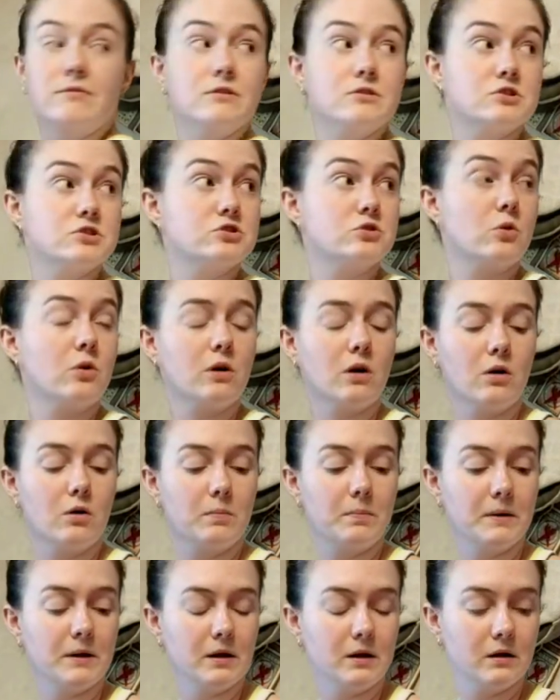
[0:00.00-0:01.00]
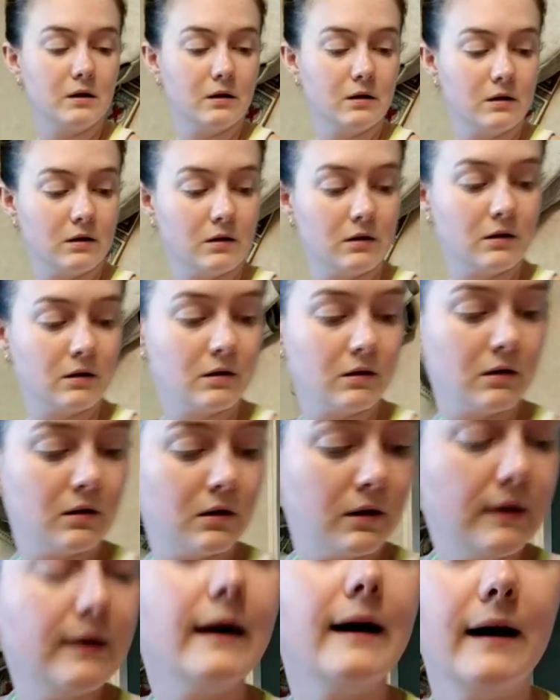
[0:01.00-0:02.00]
store open.
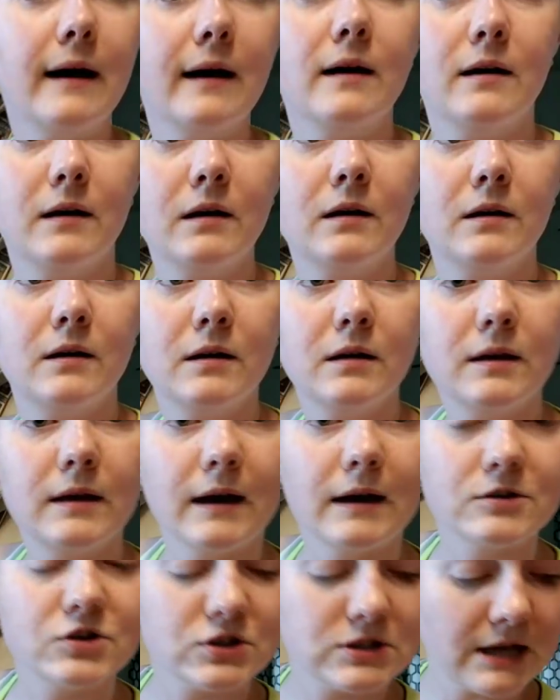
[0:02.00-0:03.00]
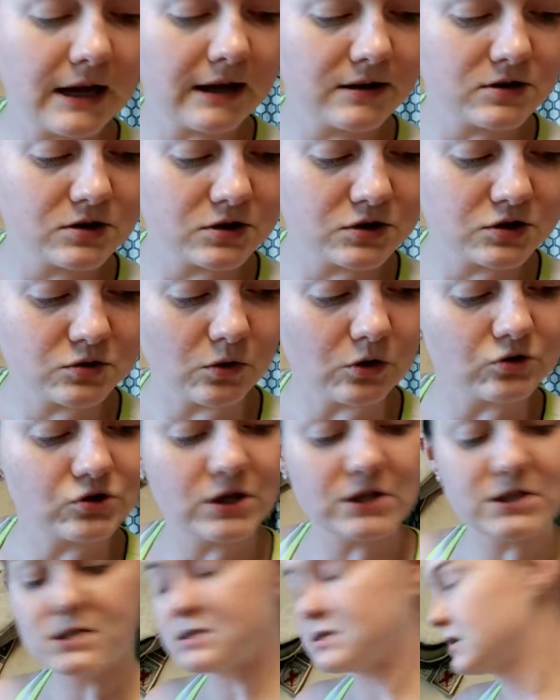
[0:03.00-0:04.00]
Yeah. Yeah, just add it to the store.
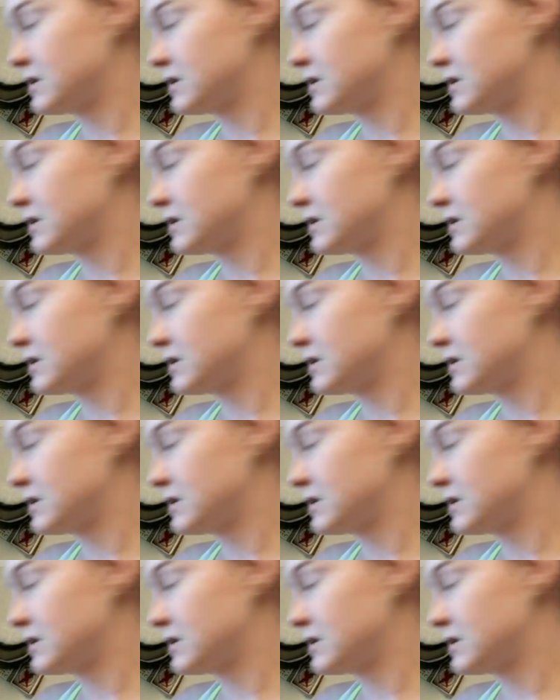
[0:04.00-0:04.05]
Jason's going